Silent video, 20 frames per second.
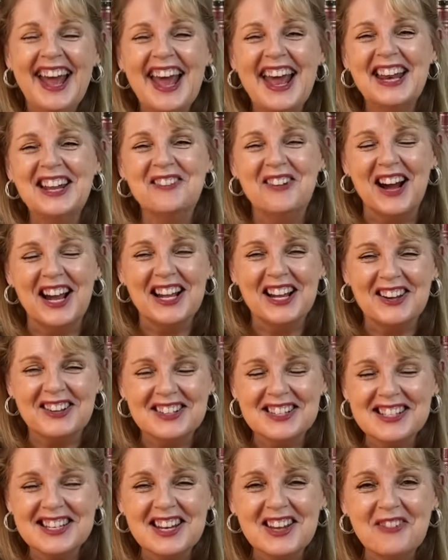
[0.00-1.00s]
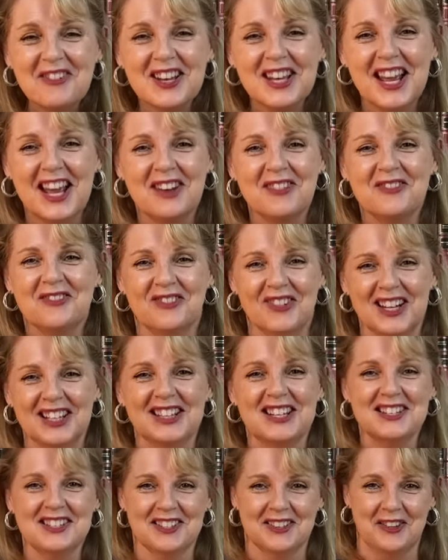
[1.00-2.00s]
Anyway, I'll see you again
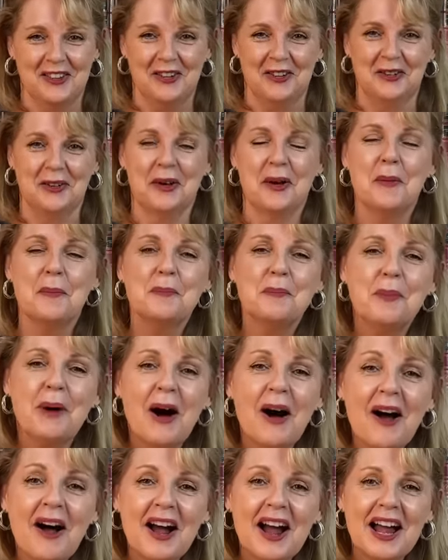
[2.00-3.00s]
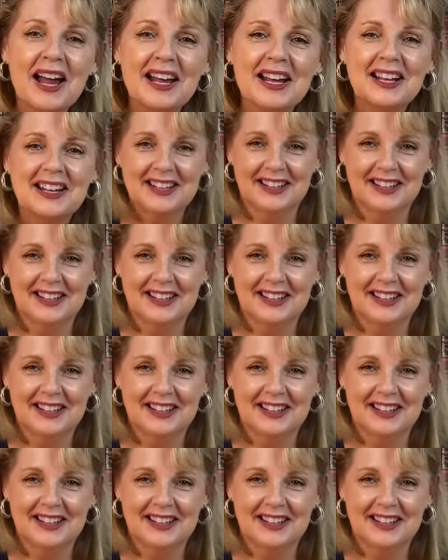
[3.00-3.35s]
really soon. Bye.